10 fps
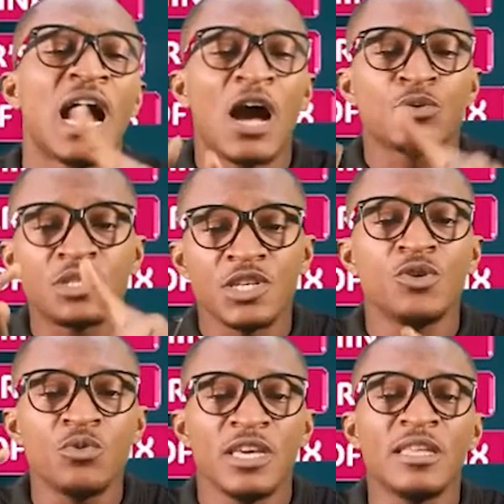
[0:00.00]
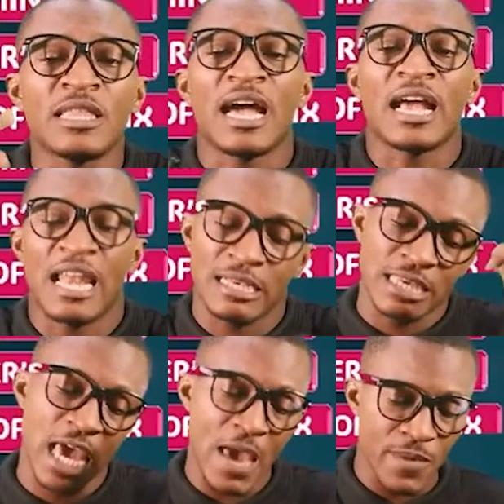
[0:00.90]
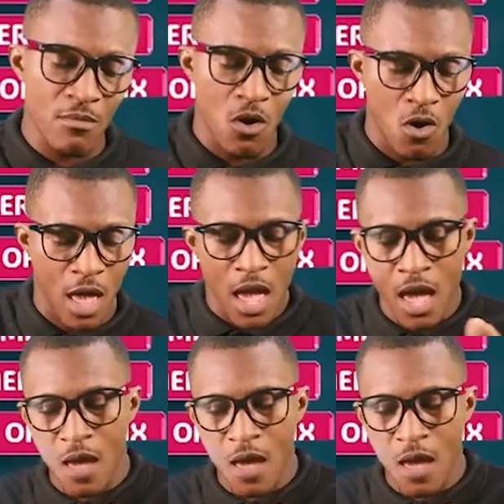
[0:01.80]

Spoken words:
I'll see you in that class. Anybody.